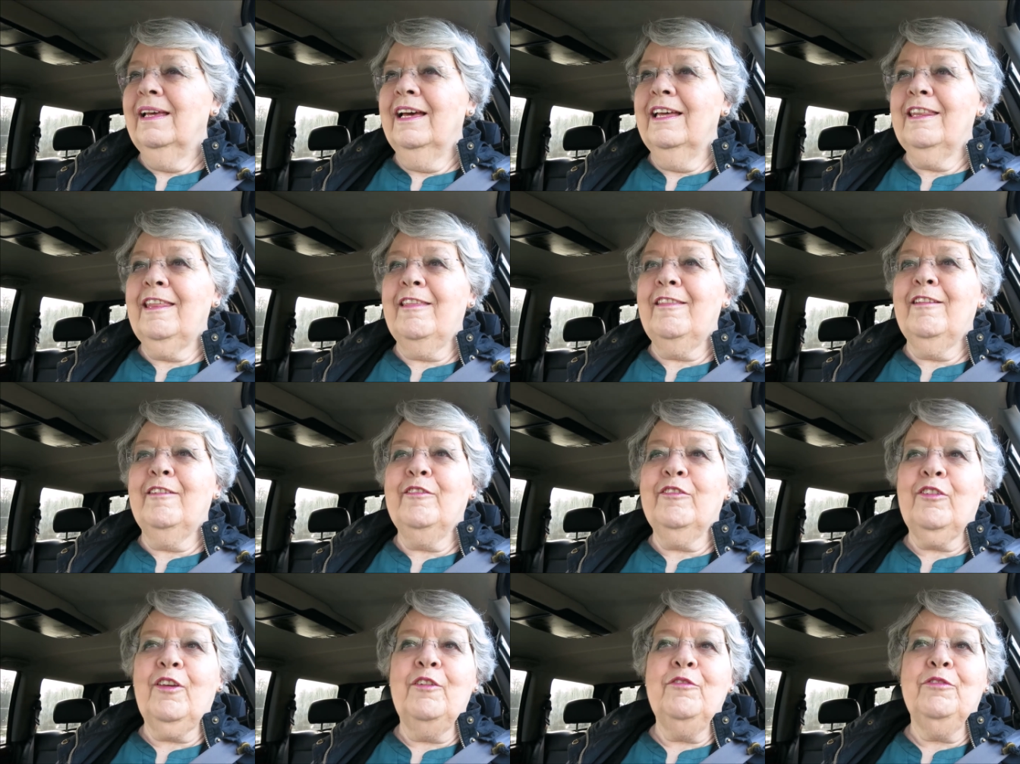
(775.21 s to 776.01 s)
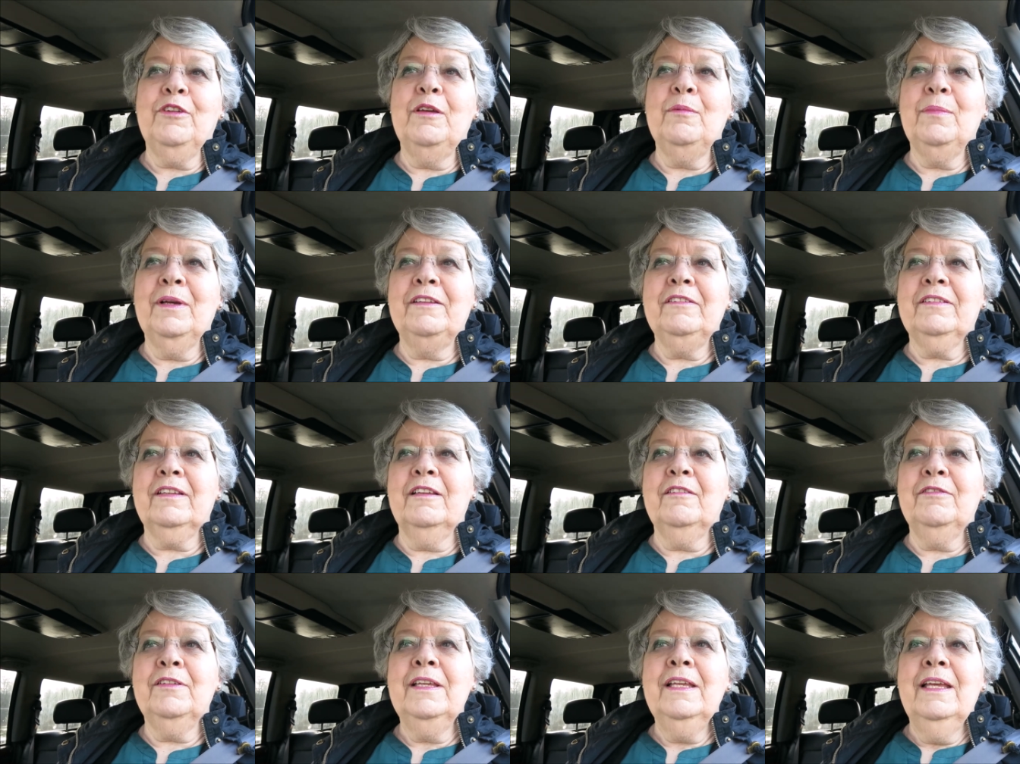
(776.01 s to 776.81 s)
other than Sophie and
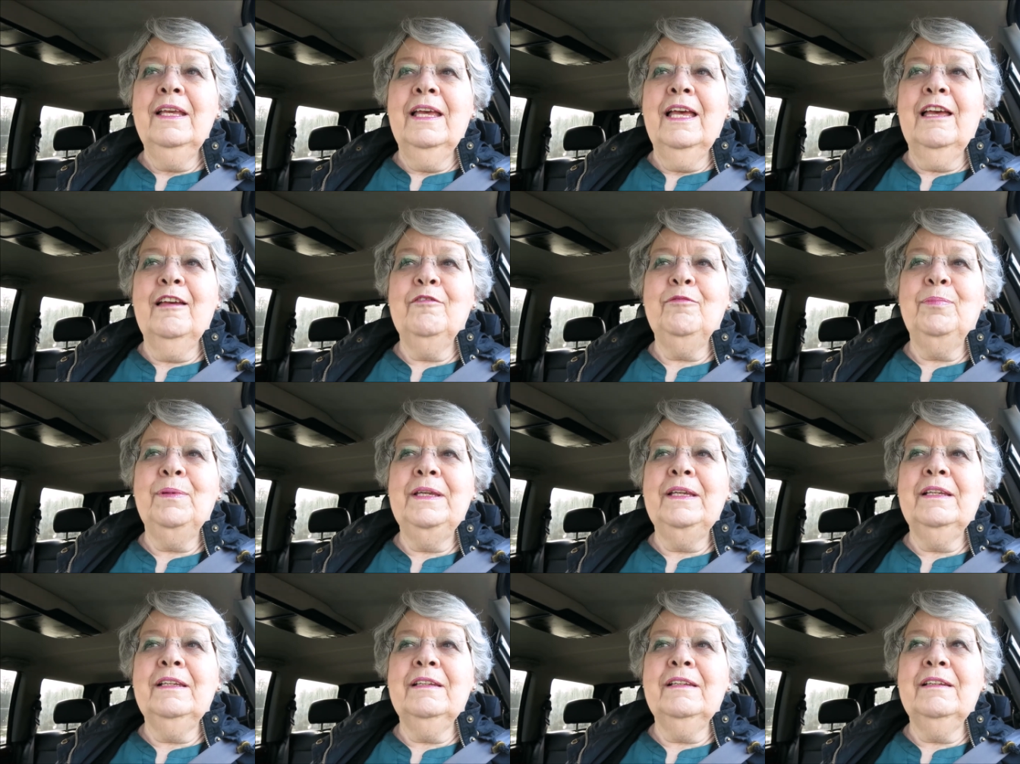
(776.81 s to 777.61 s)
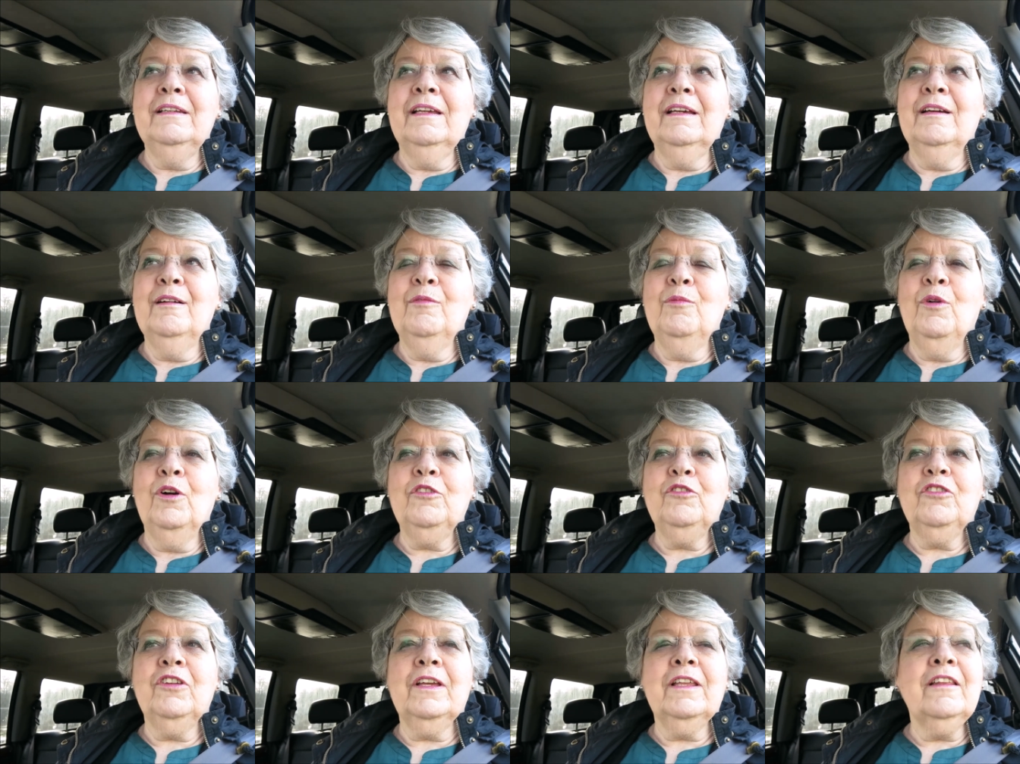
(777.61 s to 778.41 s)
myself, have been uh,
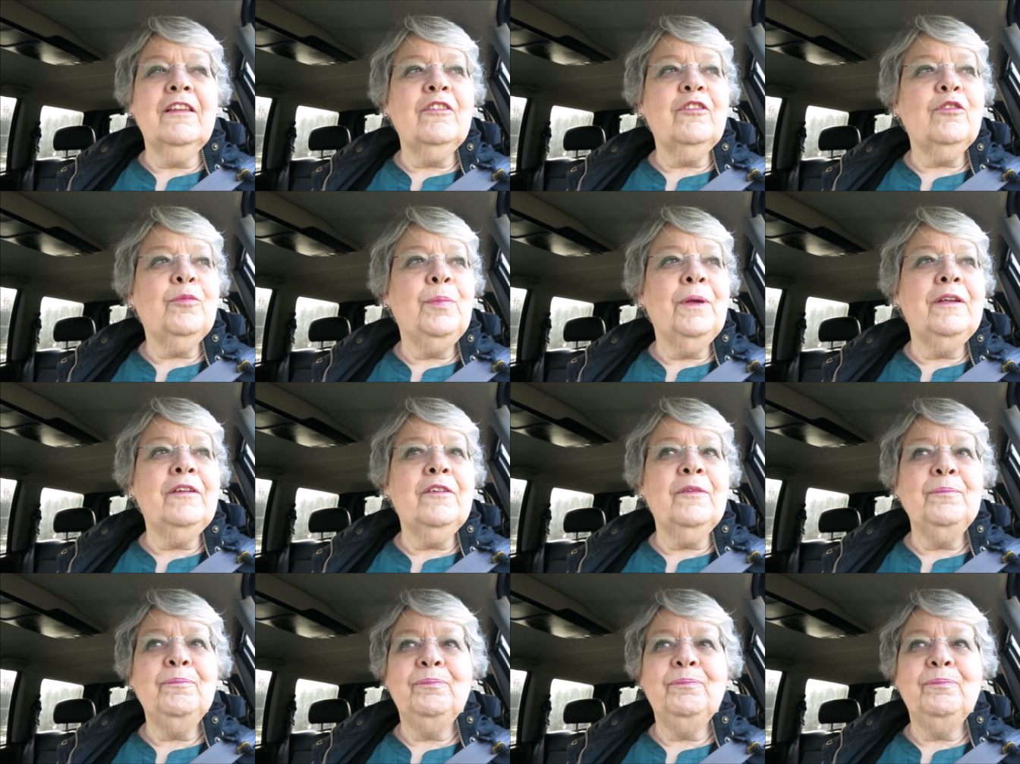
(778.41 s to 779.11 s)
watching this, but